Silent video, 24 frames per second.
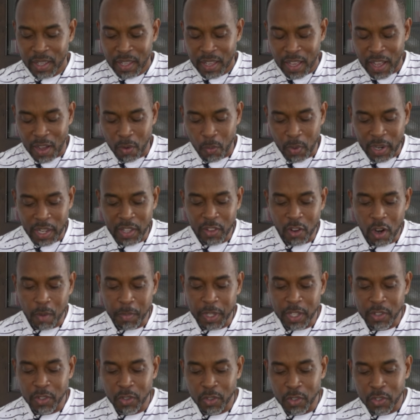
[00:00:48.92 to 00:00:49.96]
And what I
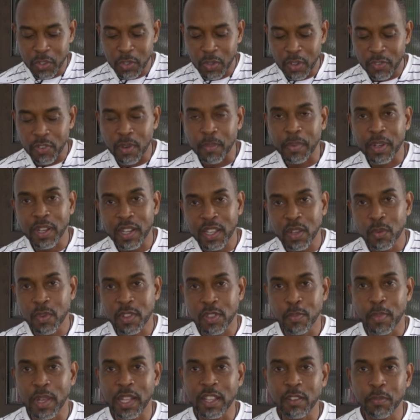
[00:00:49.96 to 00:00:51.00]
normally do too, if I'm cooking
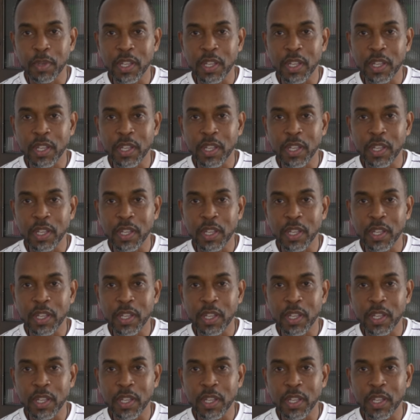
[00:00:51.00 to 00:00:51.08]
with bay leaf,